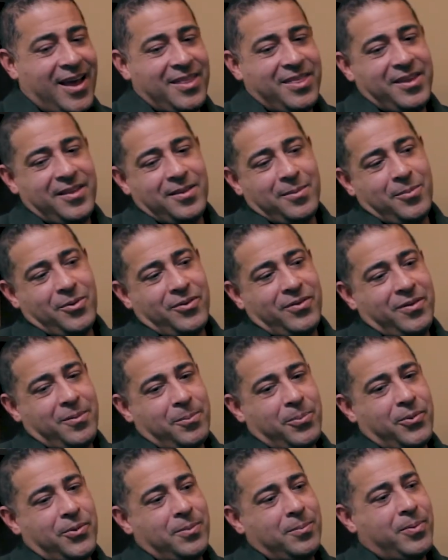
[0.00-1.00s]
I think the most
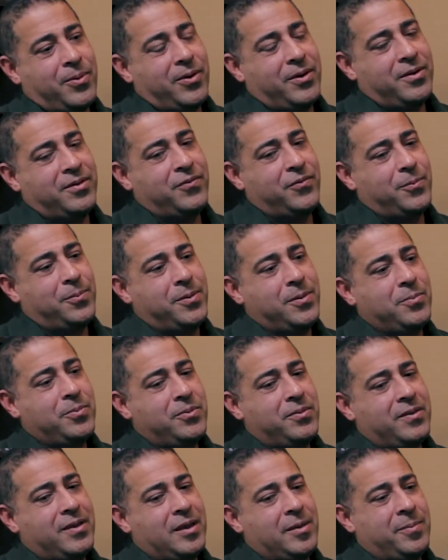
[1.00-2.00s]
important part is for people
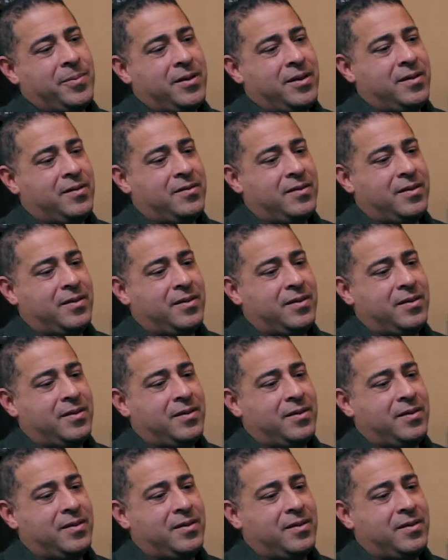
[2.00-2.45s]
with diabetes